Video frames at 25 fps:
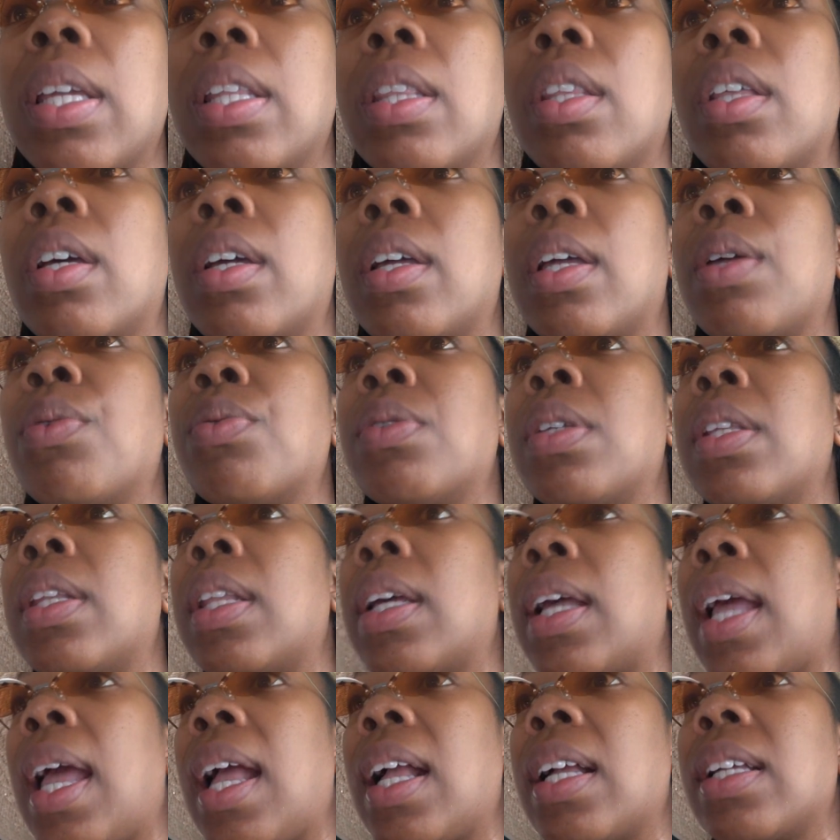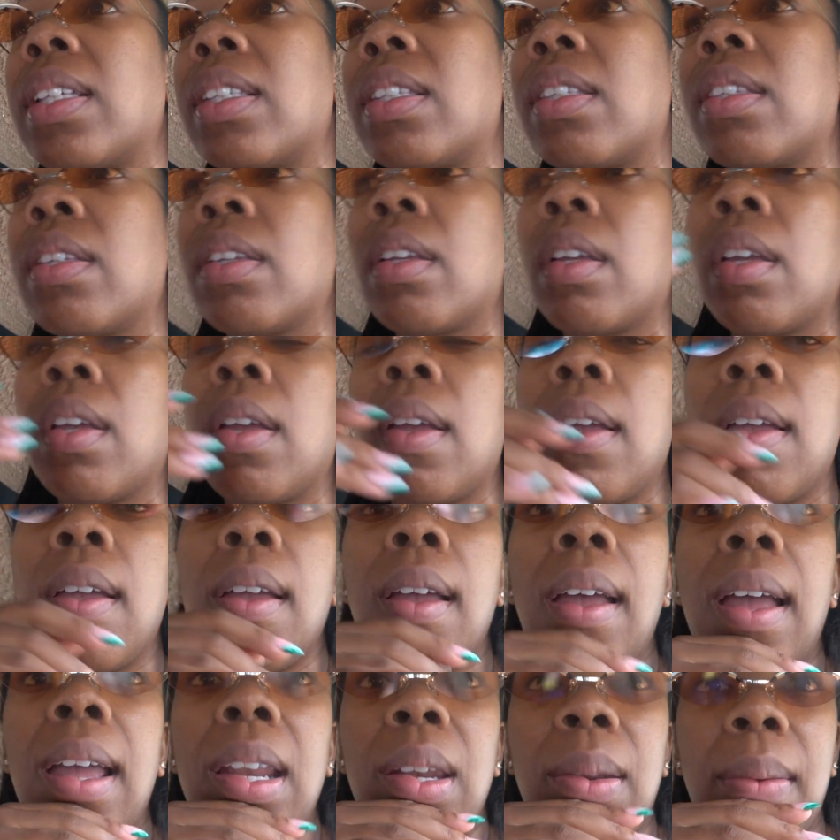in the case.
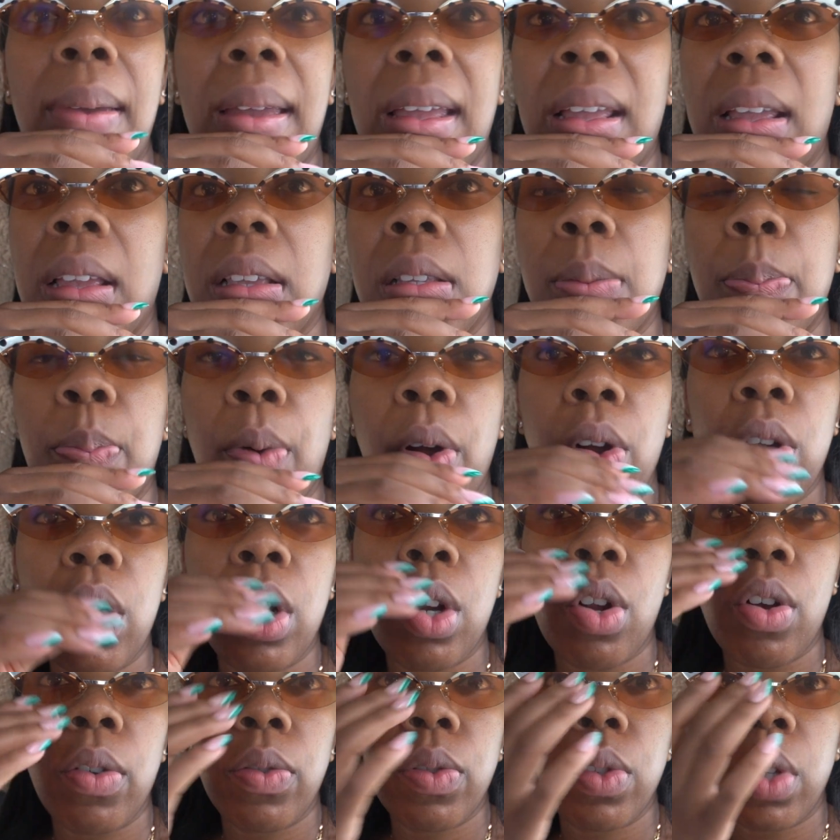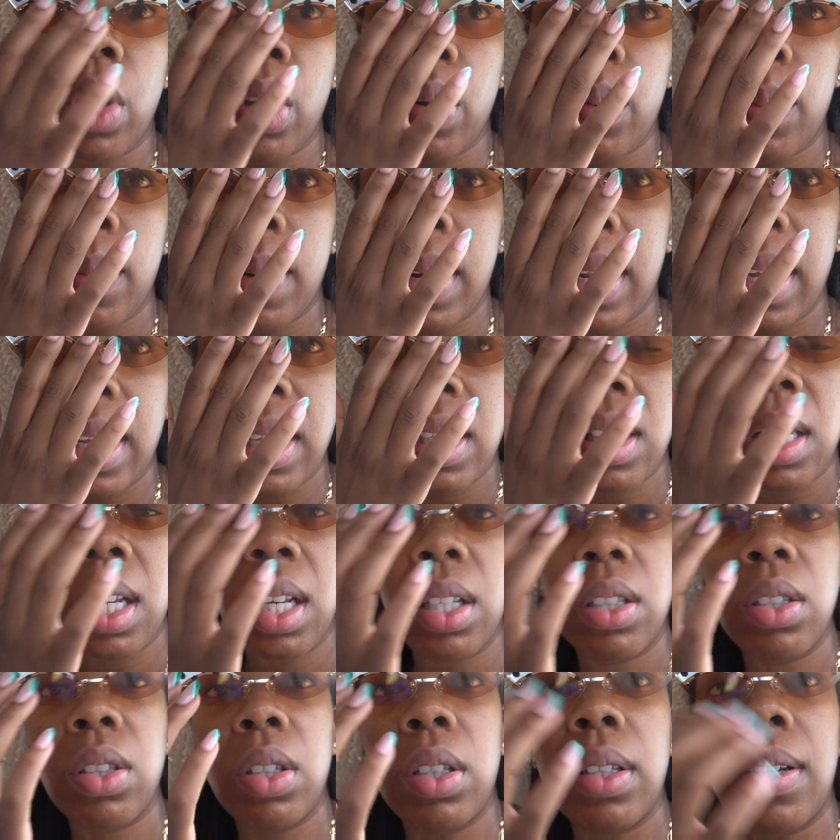Anyway, it's broken off, so when I get to
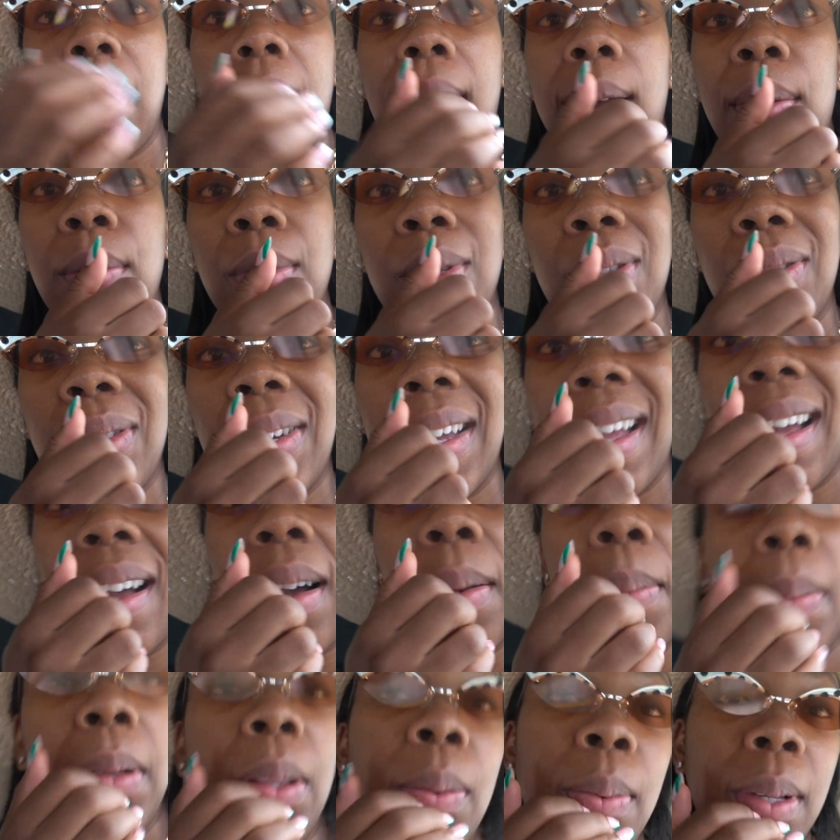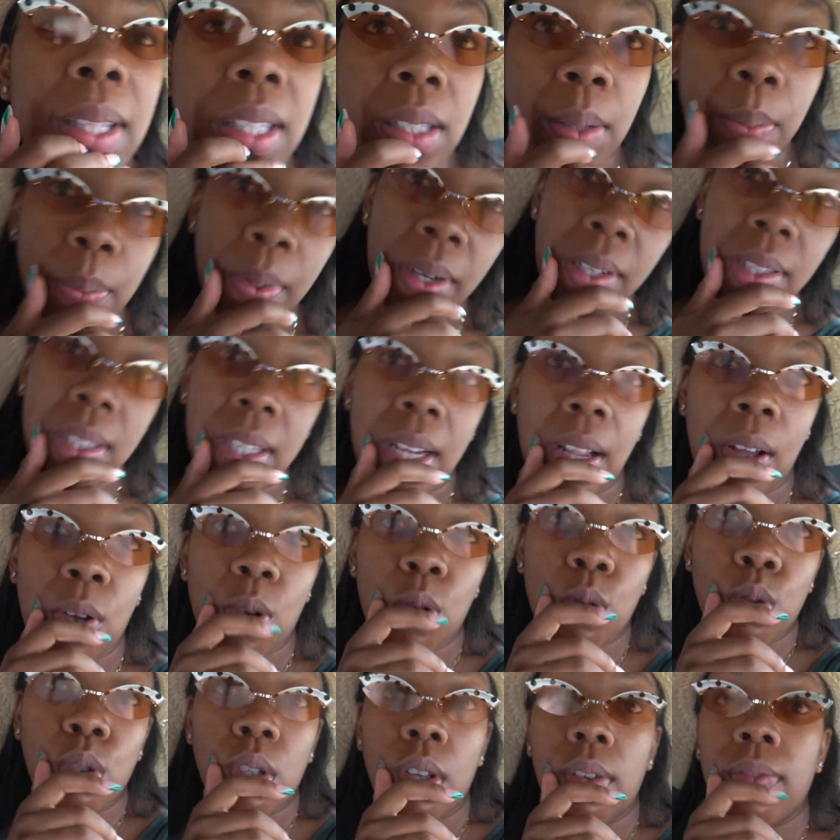London, I will sort it out. But the ones I'm wearing today are
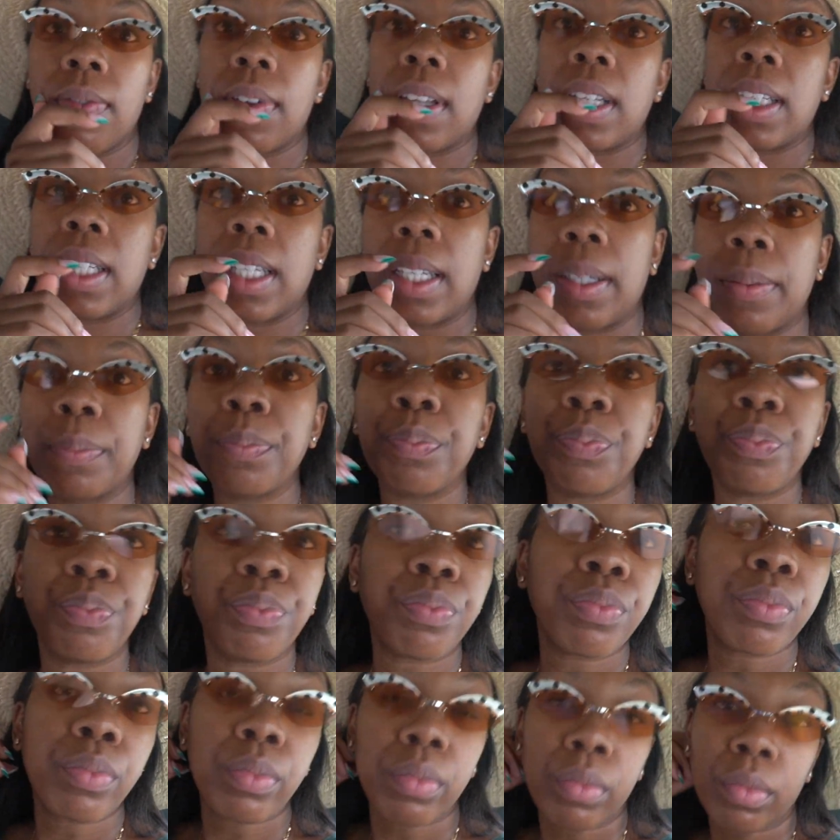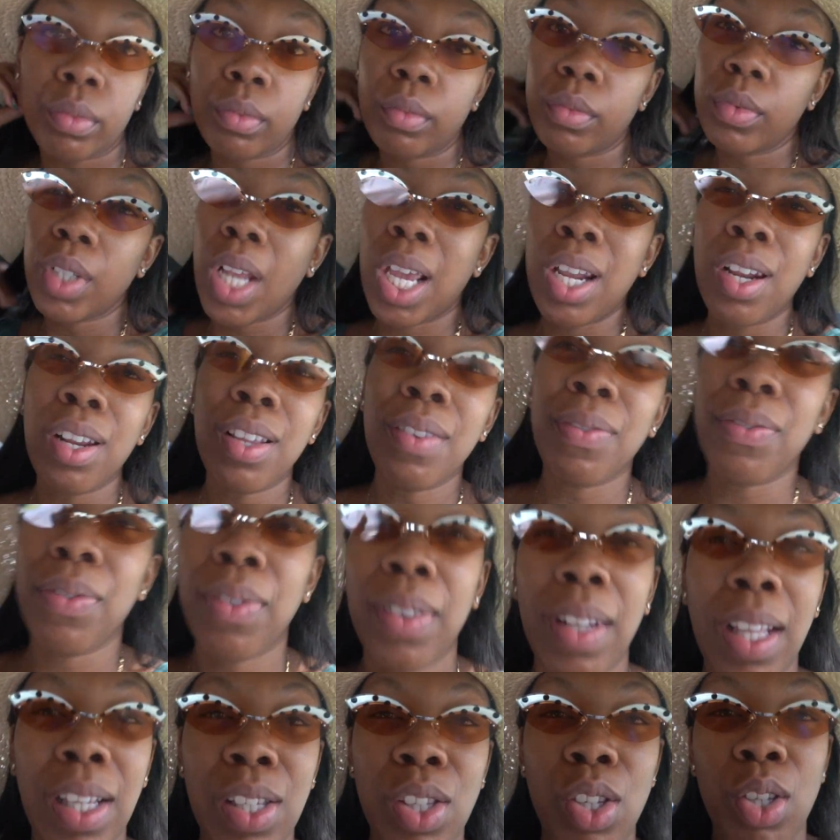also Fendi. I don't even
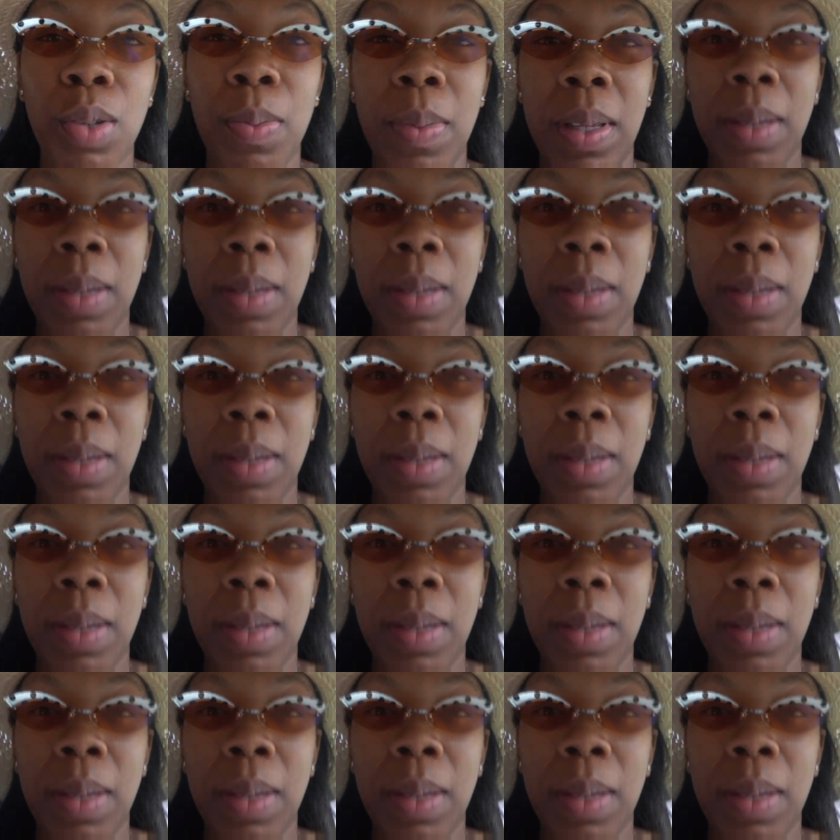think they suit